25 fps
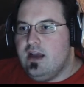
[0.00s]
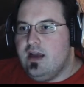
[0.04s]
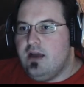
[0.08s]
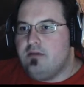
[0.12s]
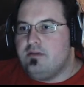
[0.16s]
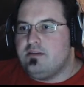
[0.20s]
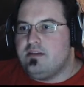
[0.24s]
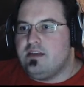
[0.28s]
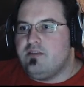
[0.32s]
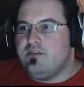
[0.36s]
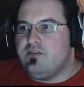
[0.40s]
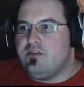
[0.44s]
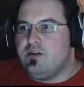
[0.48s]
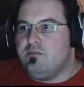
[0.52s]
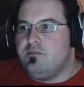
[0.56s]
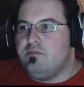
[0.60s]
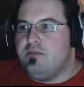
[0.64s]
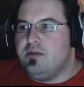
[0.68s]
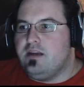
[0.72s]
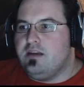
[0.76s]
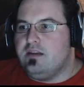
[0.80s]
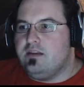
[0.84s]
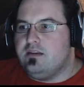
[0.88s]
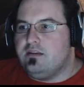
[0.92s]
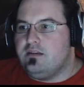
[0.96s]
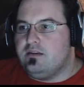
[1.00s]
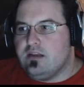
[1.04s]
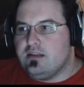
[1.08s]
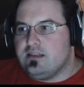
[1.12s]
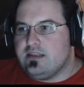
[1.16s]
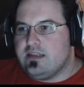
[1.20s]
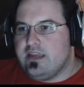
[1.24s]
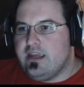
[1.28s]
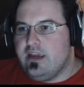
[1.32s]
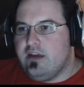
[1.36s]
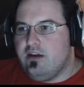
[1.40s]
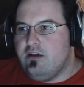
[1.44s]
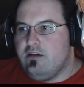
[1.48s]
I was every bit a
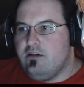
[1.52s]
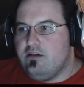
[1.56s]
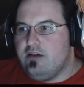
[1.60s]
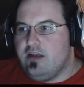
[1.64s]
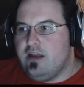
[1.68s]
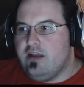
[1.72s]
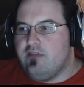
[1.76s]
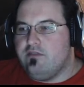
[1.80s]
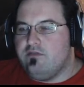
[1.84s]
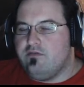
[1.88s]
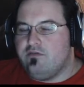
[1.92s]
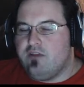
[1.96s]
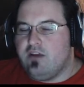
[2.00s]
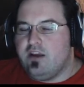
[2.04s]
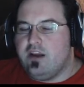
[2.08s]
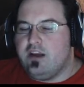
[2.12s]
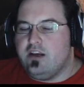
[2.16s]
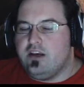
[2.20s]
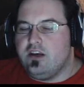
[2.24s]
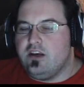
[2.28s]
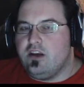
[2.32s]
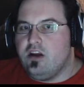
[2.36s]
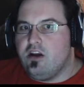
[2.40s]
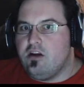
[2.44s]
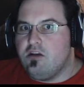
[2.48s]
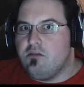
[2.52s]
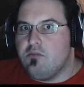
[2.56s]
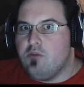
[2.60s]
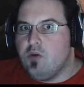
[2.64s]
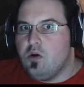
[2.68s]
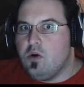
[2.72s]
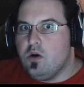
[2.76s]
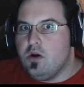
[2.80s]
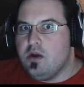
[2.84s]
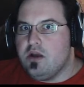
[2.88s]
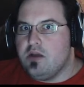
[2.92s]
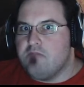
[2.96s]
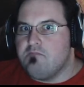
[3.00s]
scared and frightened young
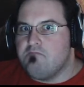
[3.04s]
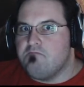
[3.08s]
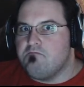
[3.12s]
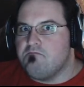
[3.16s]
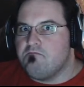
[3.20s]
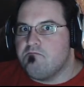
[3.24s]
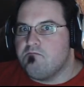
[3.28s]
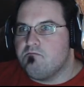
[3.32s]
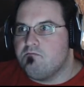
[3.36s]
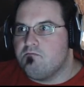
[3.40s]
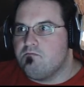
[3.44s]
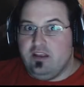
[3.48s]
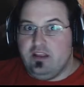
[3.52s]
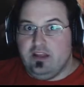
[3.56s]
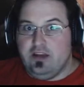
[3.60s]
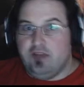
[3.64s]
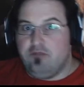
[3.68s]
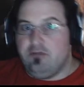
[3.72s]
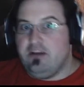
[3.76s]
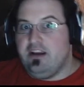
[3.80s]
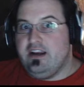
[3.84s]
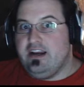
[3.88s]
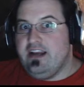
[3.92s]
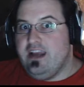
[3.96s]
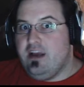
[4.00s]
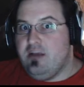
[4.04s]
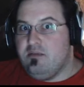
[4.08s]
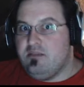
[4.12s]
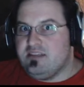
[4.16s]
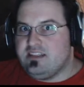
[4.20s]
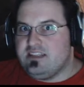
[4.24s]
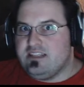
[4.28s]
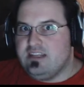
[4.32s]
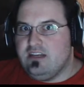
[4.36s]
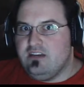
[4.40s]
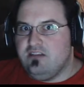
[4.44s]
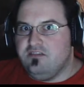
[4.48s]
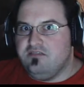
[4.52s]
boy. Feeling it right now
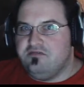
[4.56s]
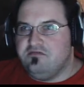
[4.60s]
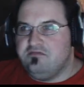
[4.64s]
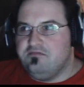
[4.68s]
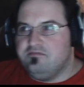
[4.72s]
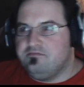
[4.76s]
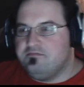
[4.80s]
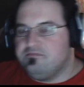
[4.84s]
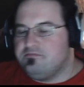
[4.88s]
myself.